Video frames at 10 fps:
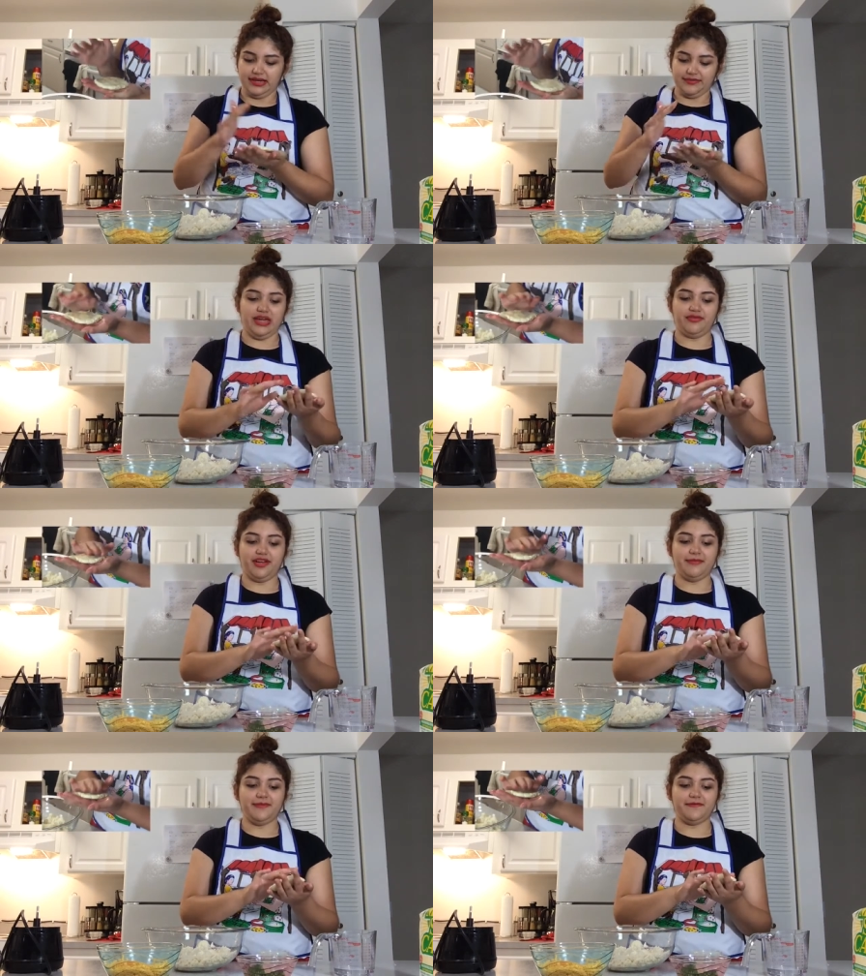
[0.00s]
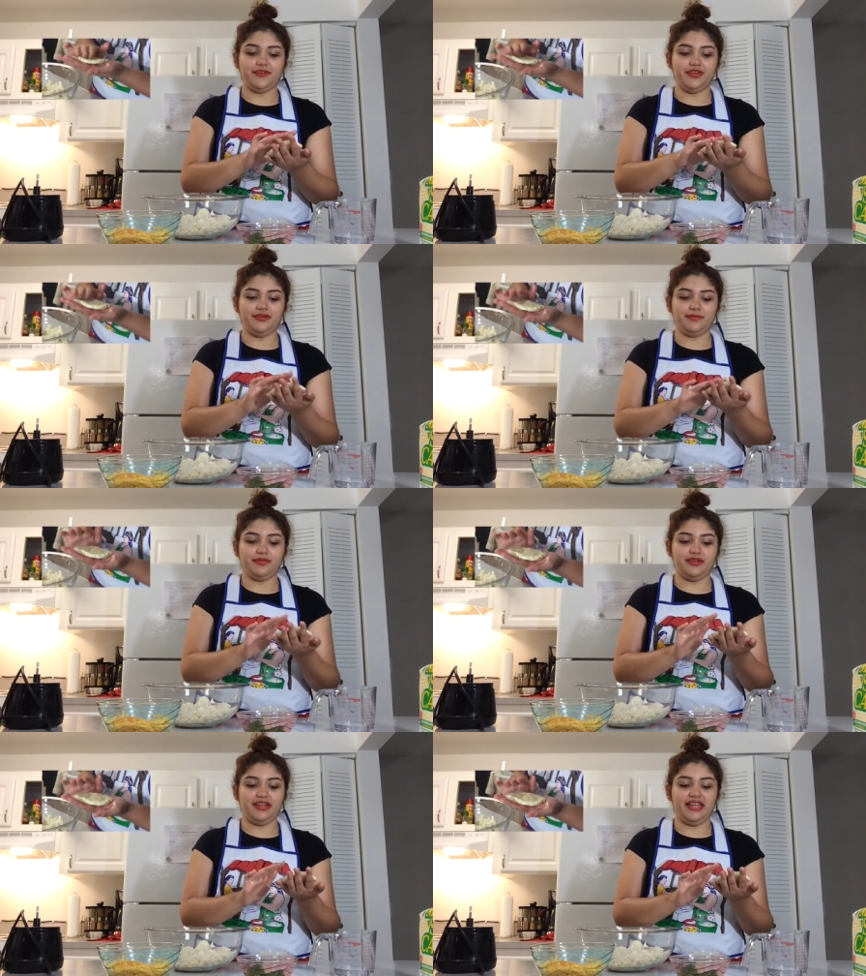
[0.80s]
Okay, right before you
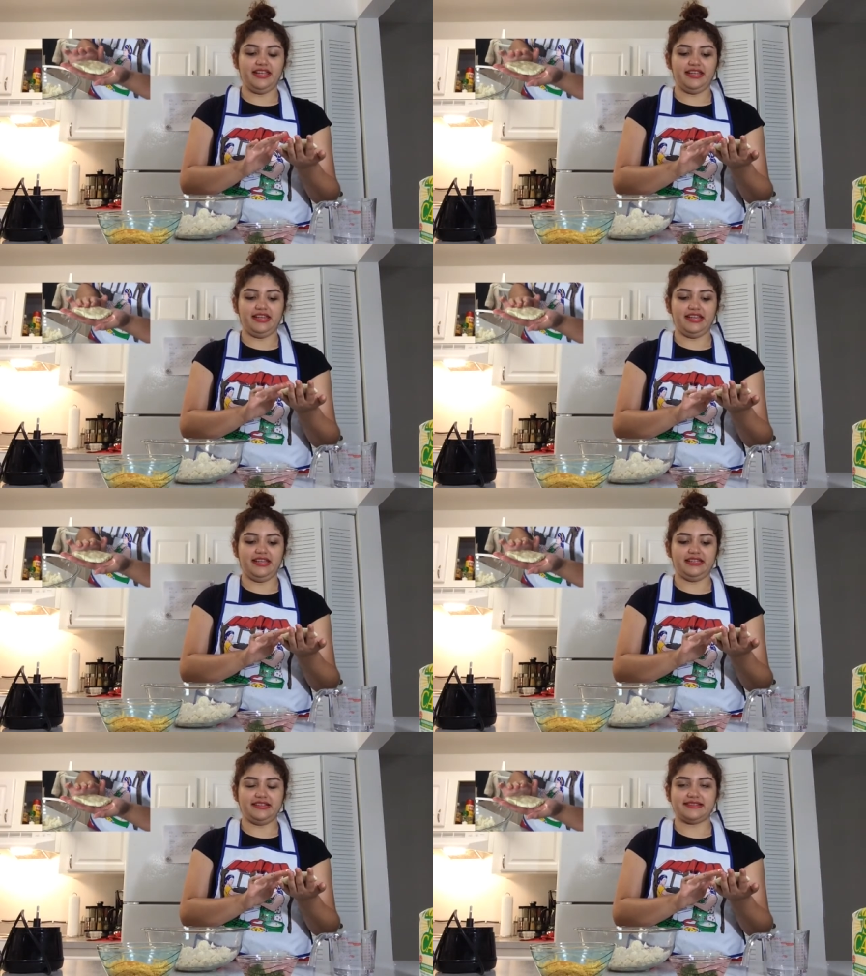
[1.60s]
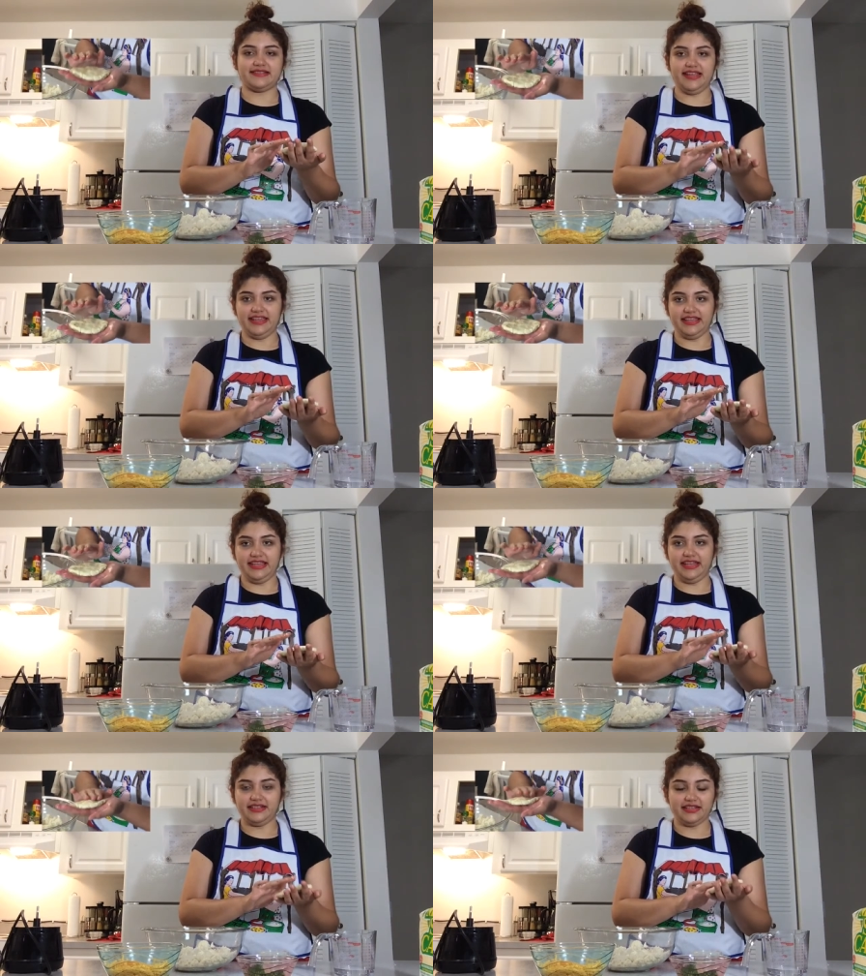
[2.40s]
put it in a
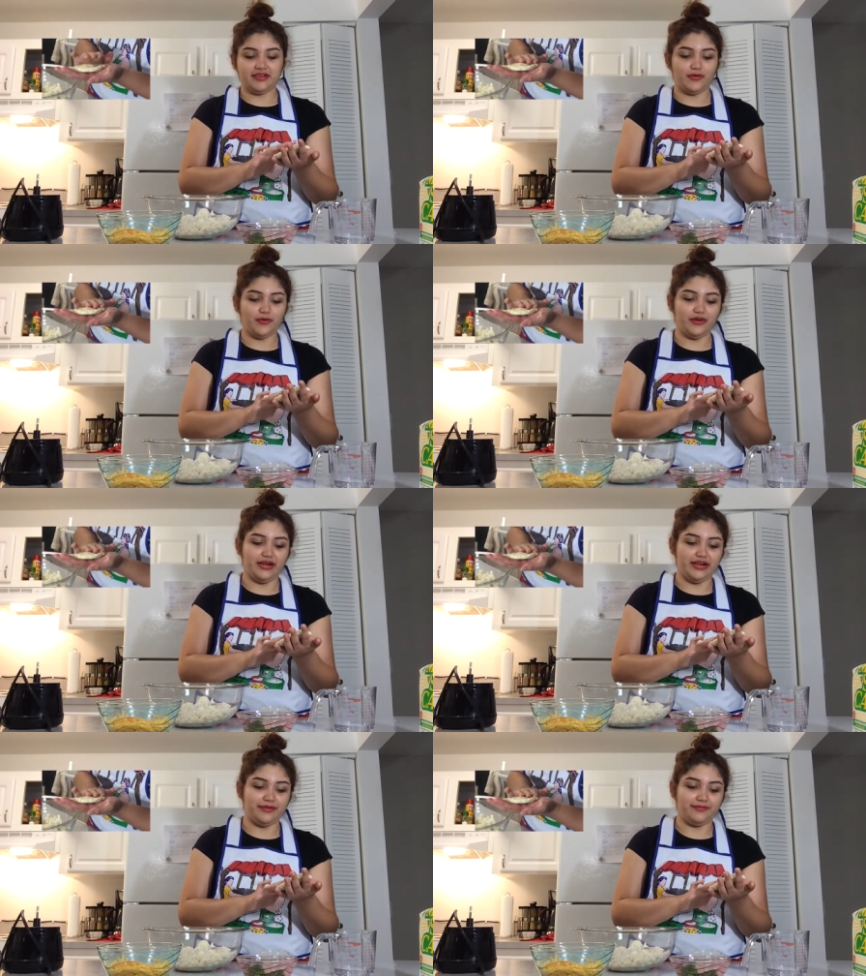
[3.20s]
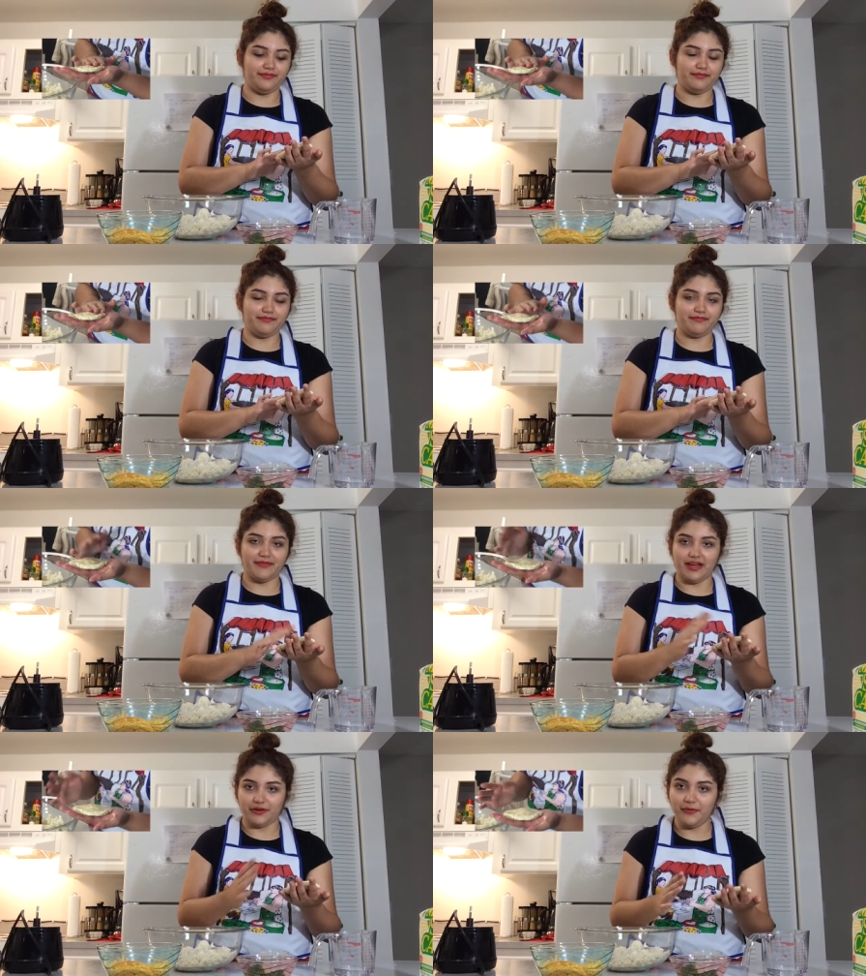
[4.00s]
skillet, or
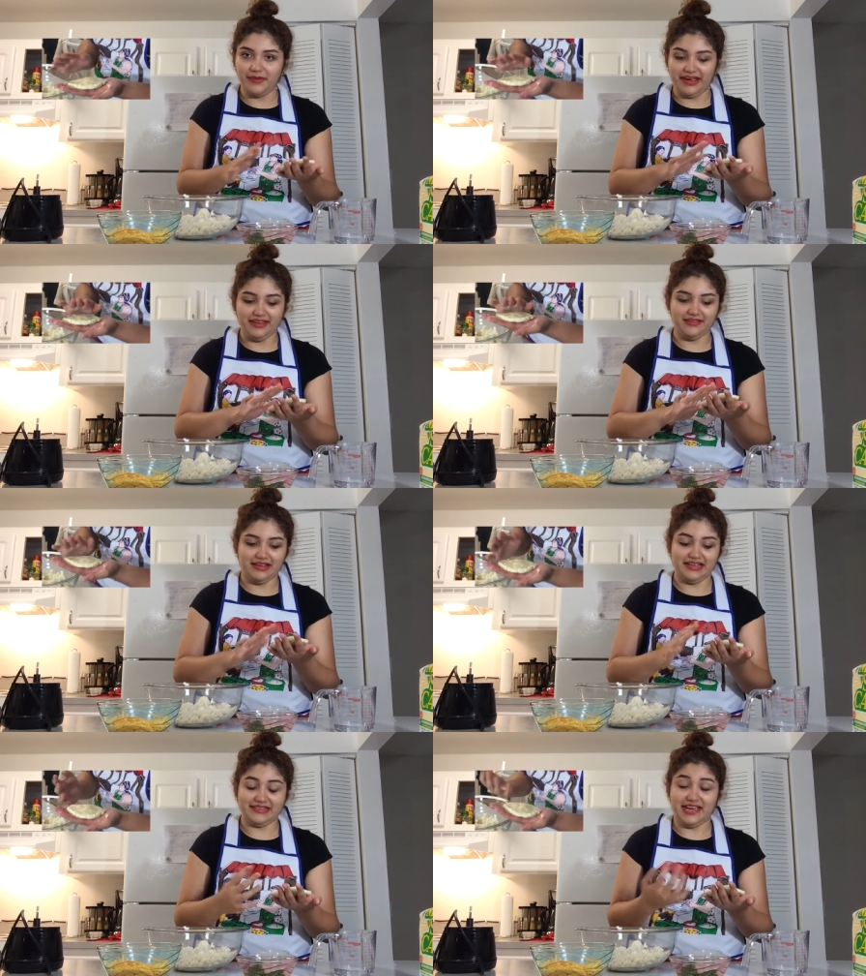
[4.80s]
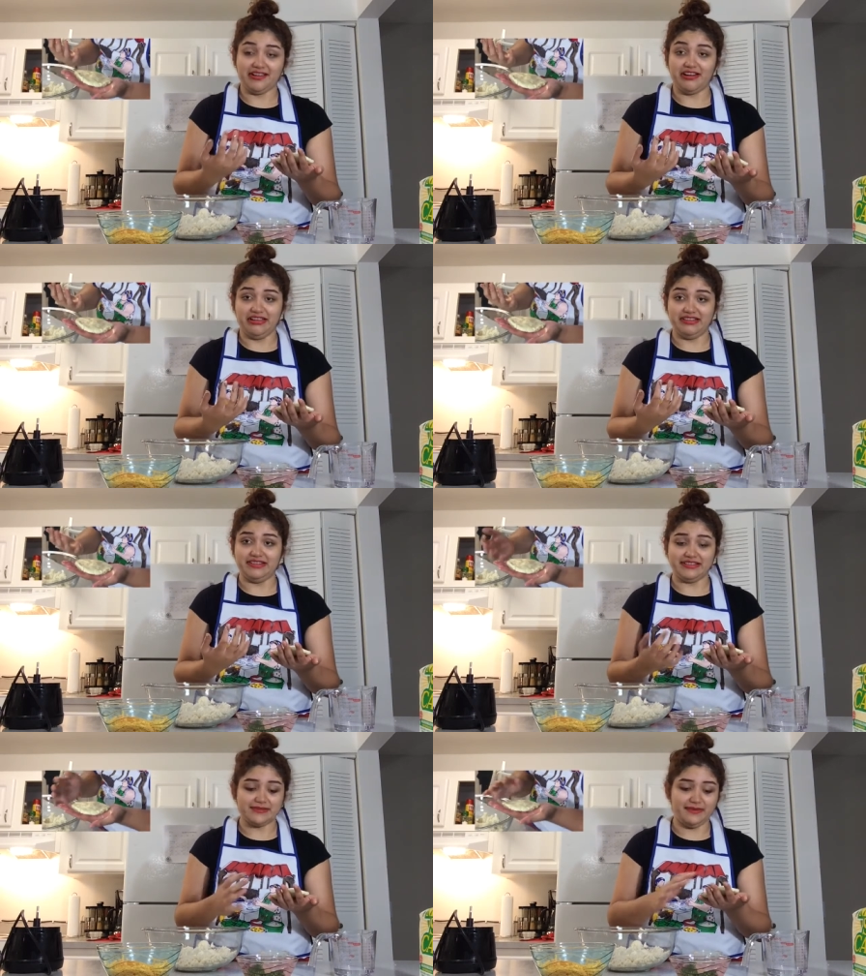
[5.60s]
a comal, as I call it
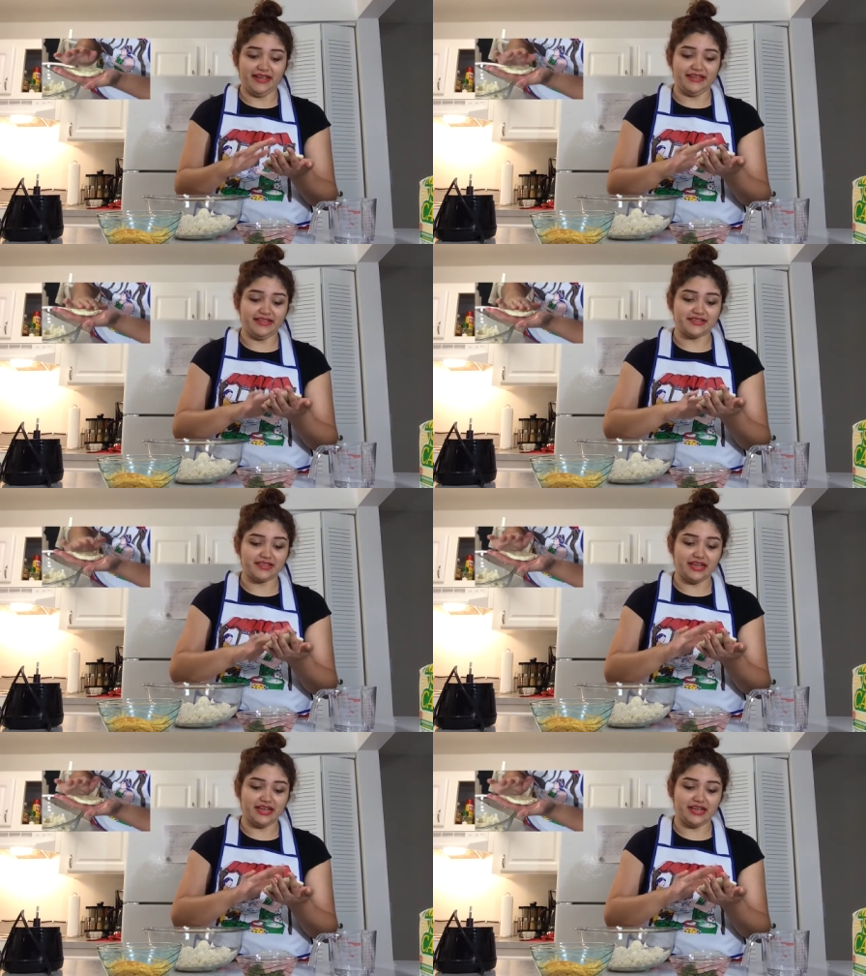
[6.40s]
in Spanish.